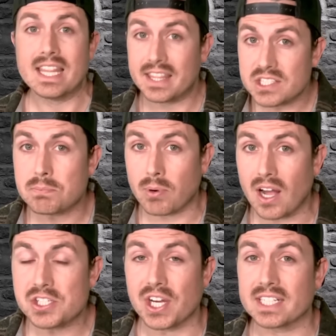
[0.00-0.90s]
This
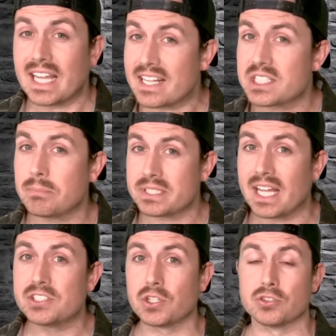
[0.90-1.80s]
project has the
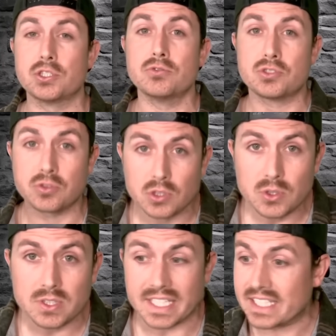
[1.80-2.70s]
potential to
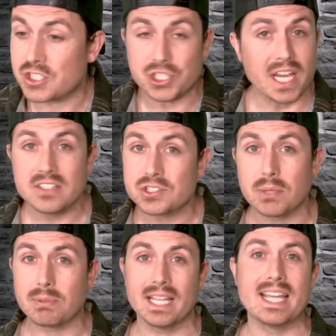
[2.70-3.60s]
truly change
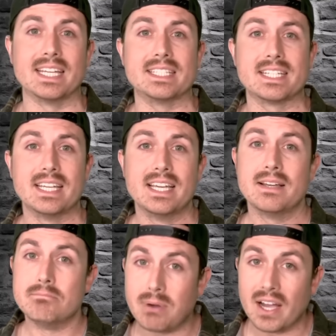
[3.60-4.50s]
the planet
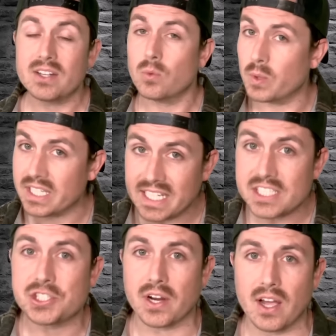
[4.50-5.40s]
but we
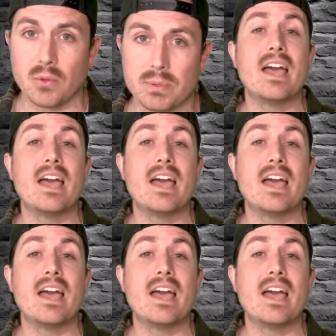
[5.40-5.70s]
need your help.